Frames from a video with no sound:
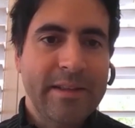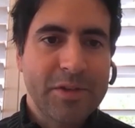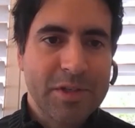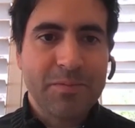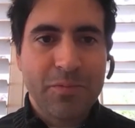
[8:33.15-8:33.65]
Or
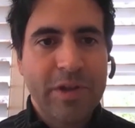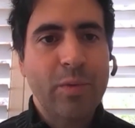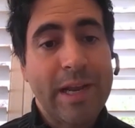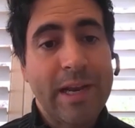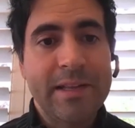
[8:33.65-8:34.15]
just read
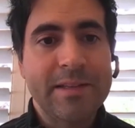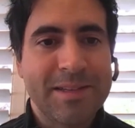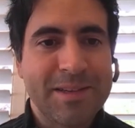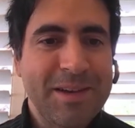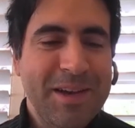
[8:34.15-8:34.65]
what I needed
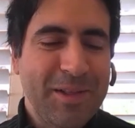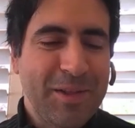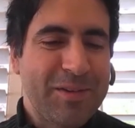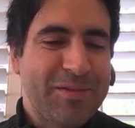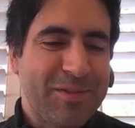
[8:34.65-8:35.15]
to
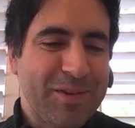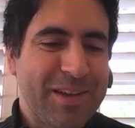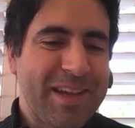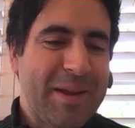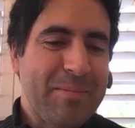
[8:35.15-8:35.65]
learn for
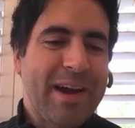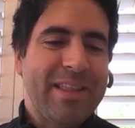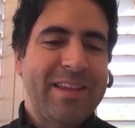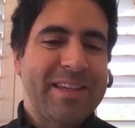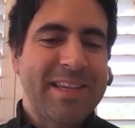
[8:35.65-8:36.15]
getting by
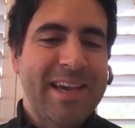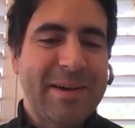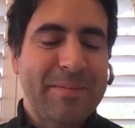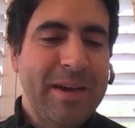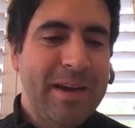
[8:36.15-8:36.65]
the
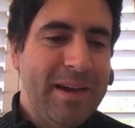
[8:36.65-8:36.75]
exam.